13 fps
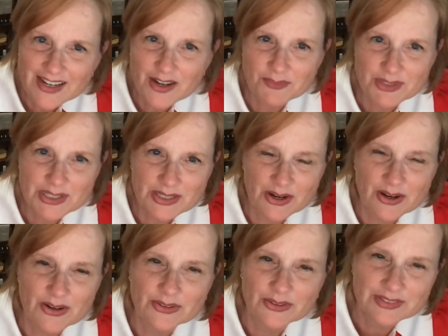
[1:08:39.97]

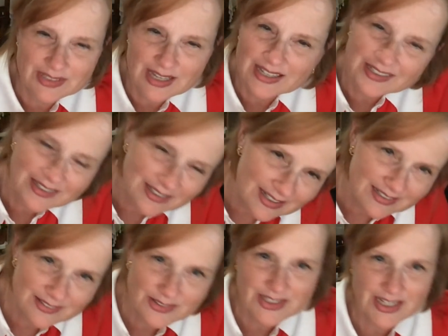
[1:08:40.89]
Hermosillo,
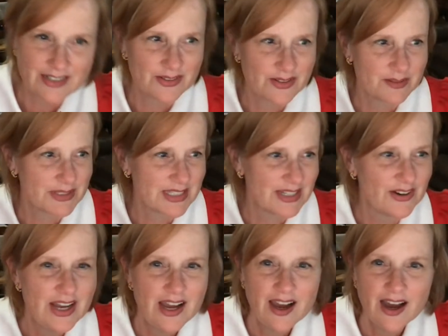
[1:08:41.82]
Lieutenant Hermosillo,